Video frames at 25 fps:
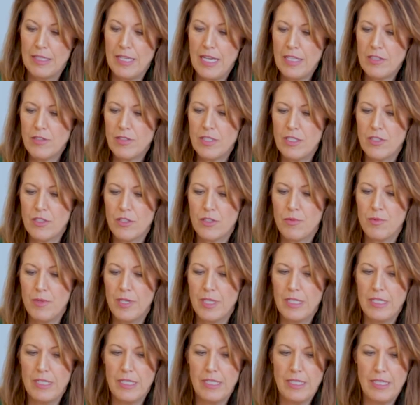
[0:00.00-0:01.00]
Next, I just
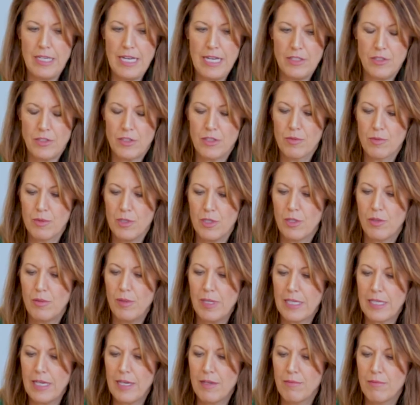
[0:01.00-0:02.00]
want to ask you real
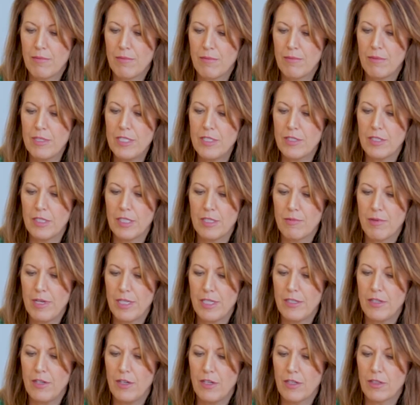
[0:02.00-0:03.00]
quick. I recently
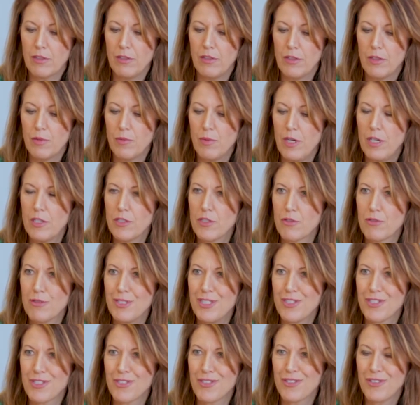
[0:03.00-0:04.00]
read an article in the Wall
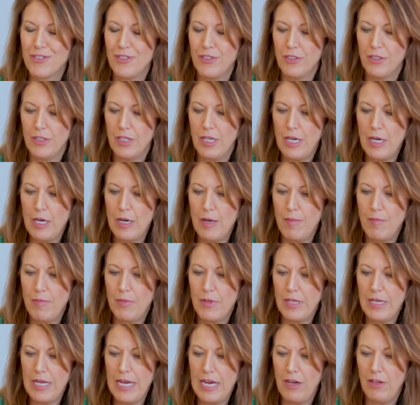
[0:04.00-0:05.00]
Street Journal
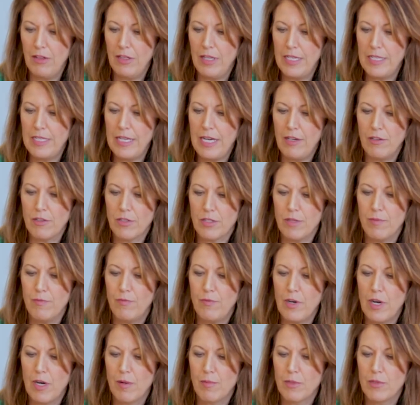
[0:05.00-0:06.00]
that outlined how some
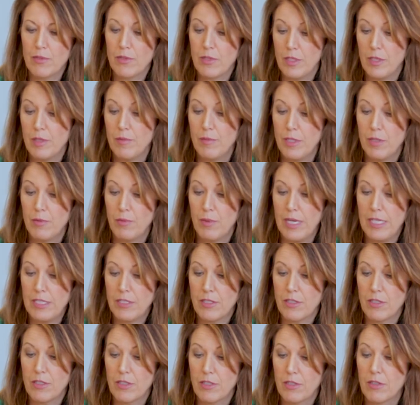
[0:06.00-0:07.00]
farmers in the
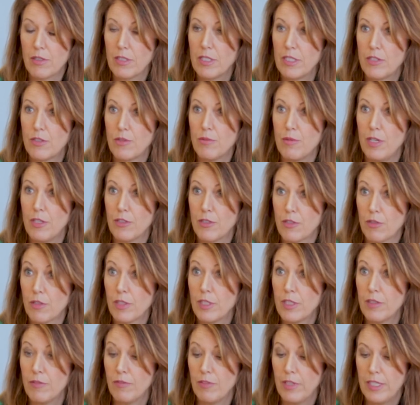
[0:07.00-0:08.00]
Midwest are turning to
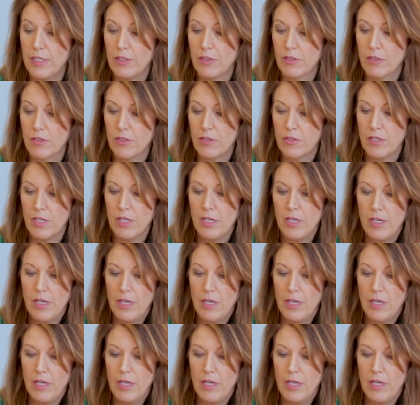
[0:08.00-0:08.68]
alternative lenders